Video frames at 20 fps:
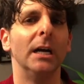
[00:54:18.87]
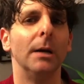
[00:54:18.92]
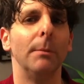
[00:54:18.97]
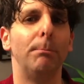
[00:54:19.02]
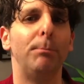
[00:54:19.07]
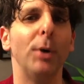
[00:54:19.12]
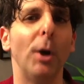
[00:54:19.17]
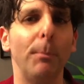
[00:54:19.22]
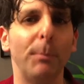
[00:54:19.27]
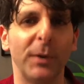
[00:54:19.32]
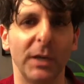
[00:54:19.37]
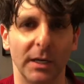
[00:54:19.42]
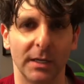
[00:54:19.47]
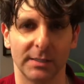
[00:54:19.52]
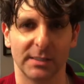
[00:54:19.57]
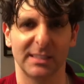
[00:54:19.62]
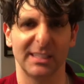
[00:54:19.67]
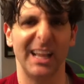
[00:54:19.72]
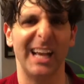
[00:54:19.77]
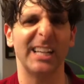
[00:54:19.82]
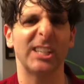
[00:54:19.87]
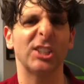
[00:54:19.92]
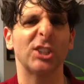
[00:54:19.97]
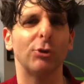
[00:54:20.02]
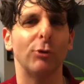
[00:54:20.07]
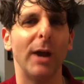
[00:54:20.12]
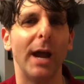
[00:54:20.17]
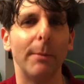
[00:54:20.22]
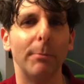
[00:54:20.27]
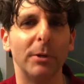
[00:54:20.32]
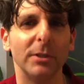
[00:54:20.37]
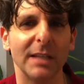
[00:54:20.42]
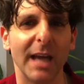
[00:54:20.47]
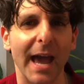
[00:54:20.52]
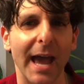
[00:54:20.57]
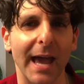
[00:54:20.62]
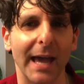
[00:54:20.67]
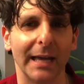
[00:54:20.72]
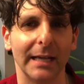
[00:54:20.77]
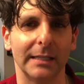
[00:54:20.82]
bupkis, like scrambled
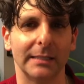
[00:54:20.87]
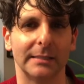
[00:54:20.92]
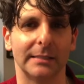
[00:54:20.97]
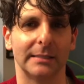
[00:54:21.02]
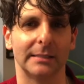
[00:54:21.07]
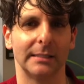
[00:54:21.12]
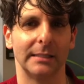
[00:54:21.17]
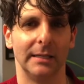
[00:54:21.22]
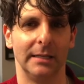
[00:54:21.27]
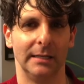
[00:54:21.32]
eggs.